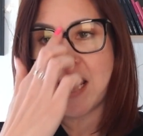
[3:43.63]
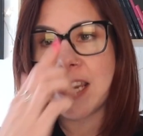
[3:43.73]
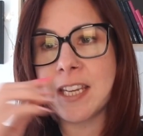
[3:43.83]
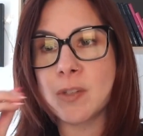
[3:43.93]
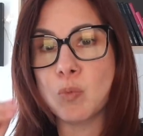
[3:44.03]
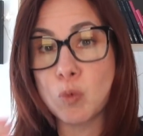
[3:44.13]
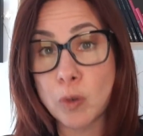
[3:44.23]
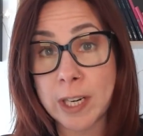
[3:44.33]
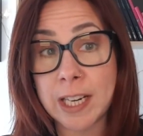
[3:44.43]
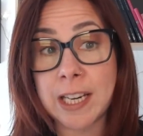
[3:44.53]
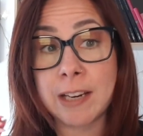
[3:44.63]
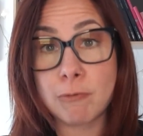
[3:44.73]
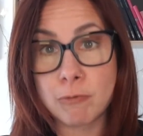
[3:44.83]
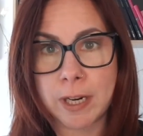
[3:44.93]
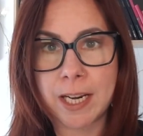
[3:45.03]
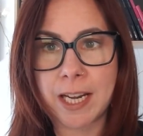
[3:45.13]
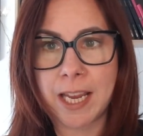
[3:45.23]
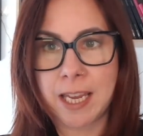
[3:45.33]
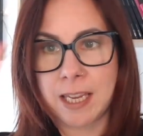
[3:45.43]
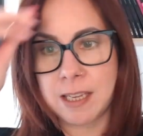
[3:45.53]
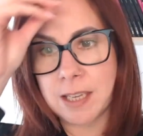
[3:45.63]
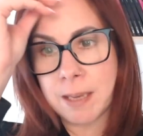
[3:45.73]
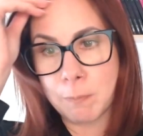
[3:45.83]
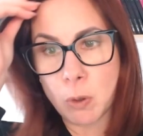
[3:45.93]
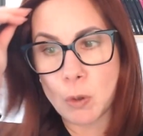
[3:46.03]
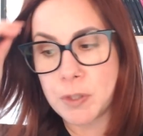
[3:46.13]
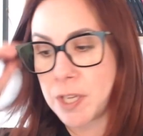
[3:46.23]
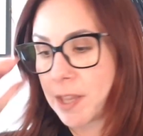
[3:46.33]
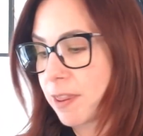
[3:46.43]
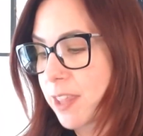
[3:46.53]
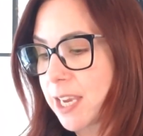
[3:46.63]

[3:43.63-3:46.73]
is really important.